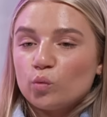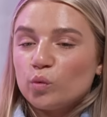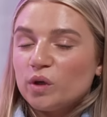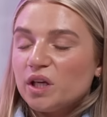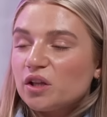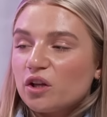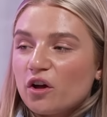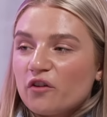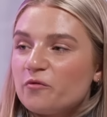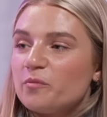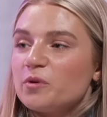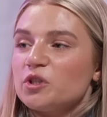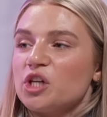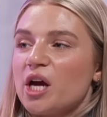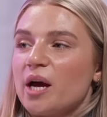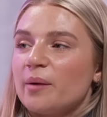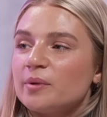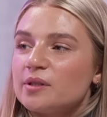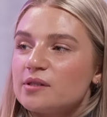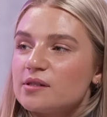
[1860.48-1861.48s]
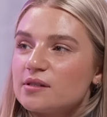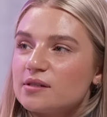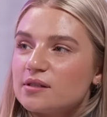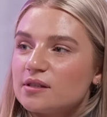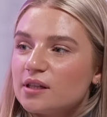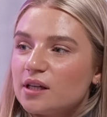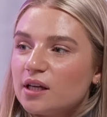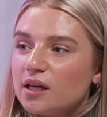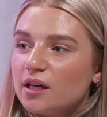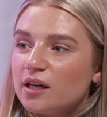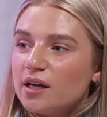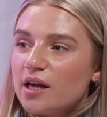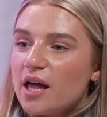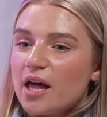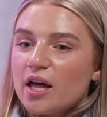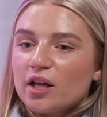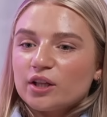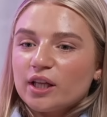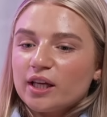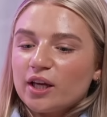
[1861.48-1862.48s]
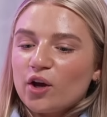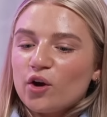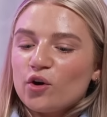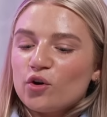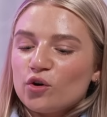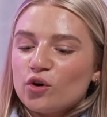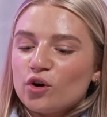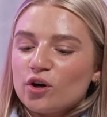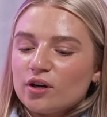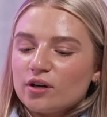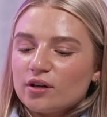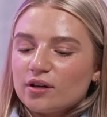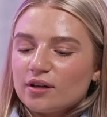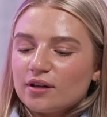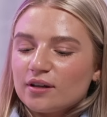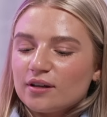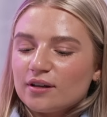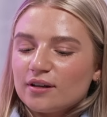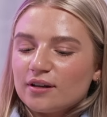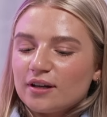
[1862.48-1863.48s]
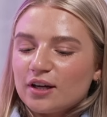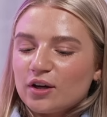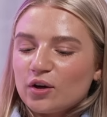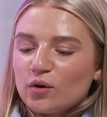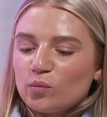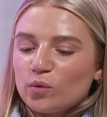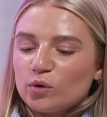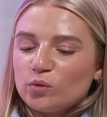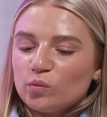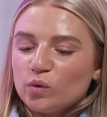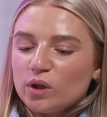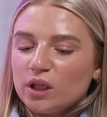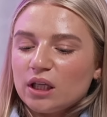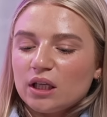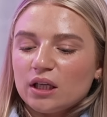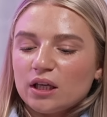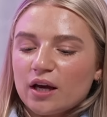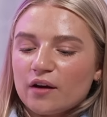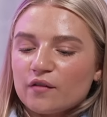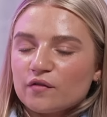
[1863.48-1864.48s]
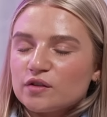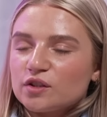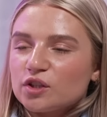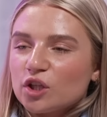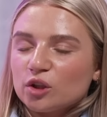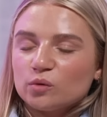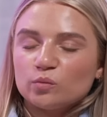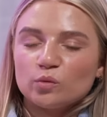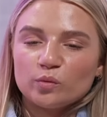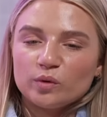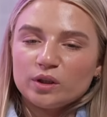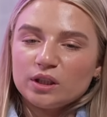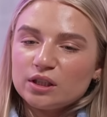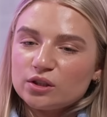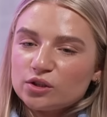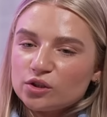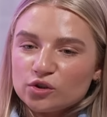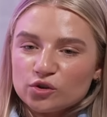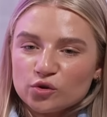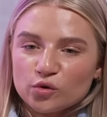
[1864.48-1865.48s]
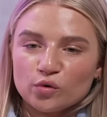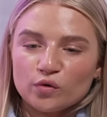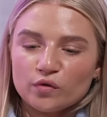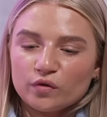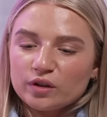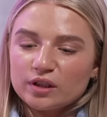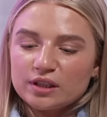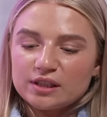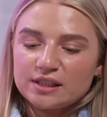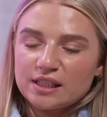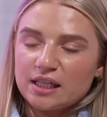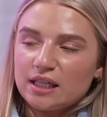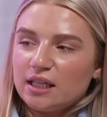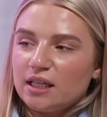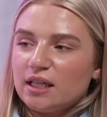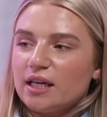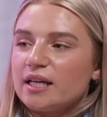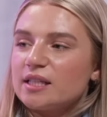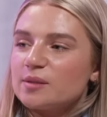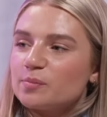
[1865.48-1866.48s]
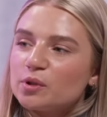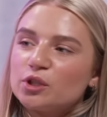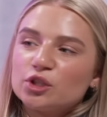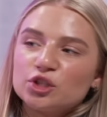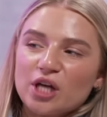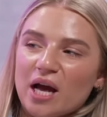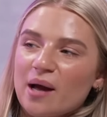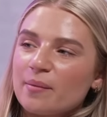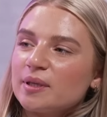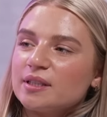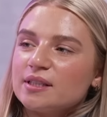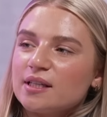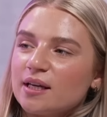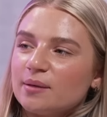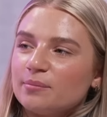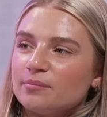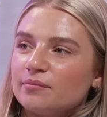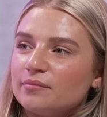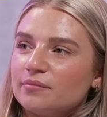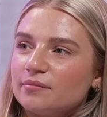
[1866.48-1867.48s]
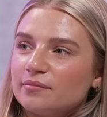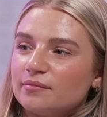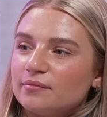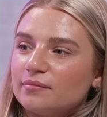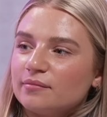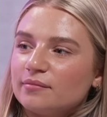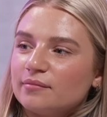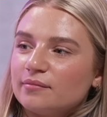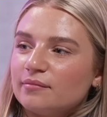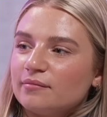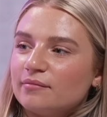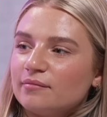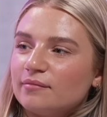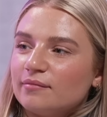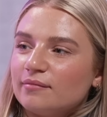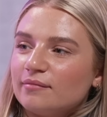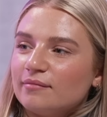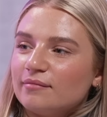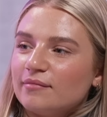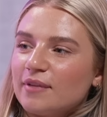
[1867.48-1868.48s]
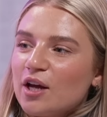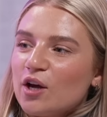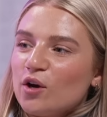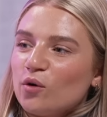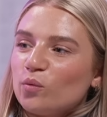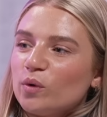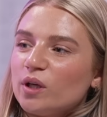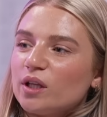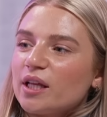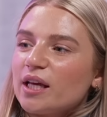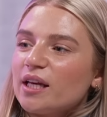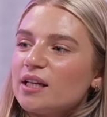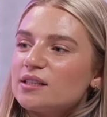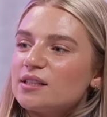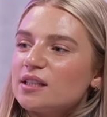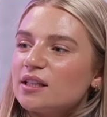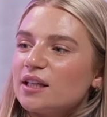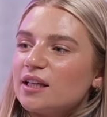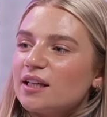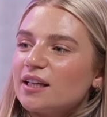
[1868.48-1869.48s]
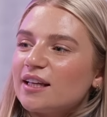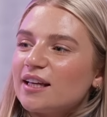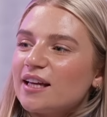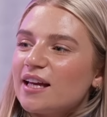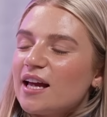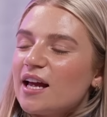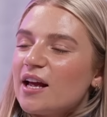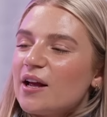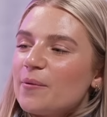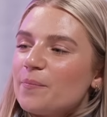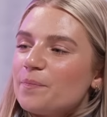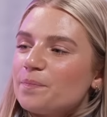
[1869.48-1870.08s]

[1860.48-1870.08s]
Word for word: We love pajamas. Yeah. Like our when we have done what we need to do for the day, it's pajama time. Yeah. We I like to like I just like